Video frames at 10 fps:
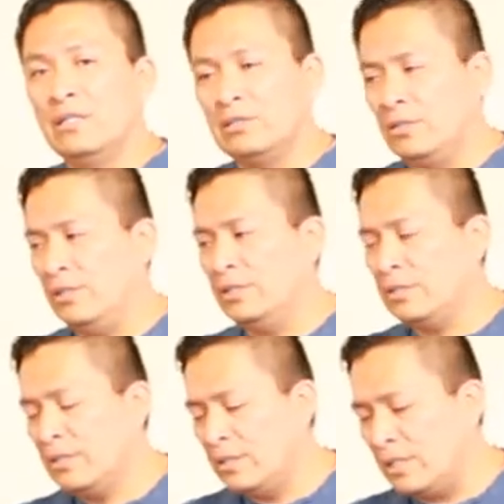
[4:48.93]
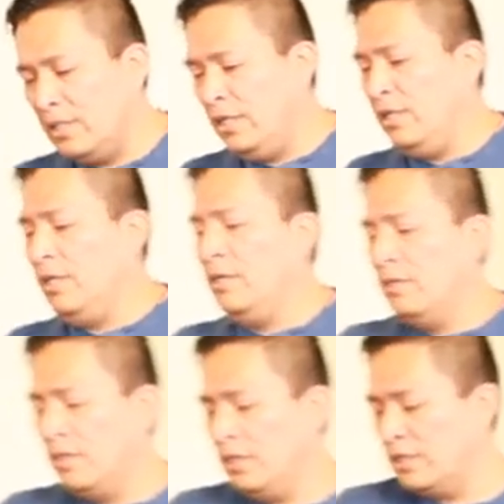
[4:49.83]
So the
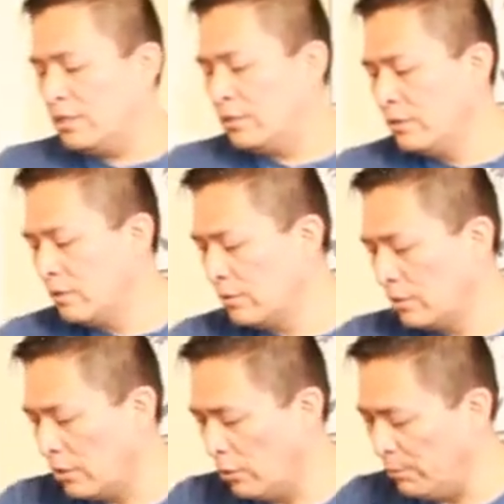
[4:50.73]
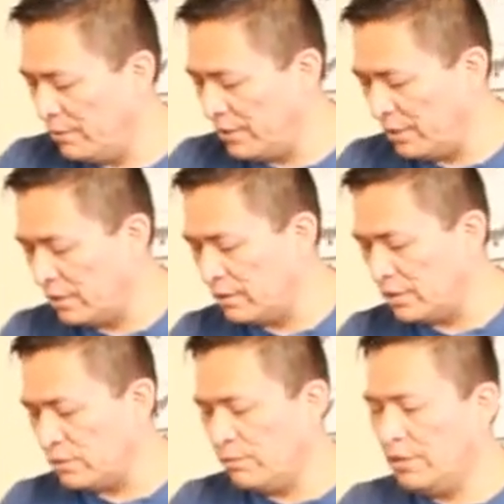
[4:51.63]
key is opening
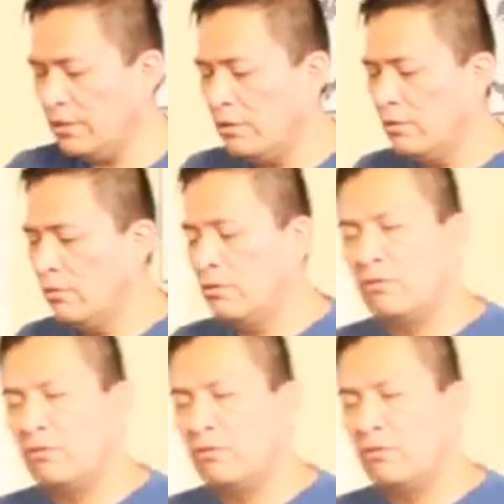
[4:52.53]
this window